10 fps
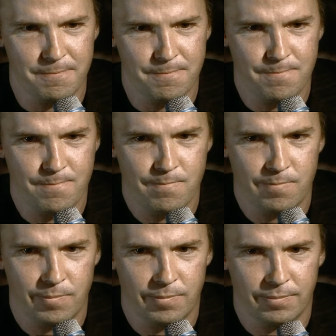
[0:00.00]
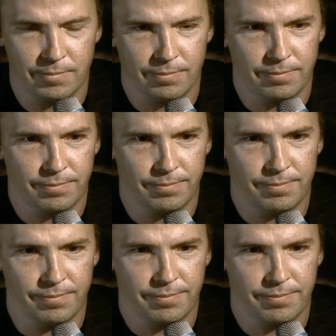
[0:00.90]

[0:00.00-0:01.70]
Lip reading: Nobody speaks.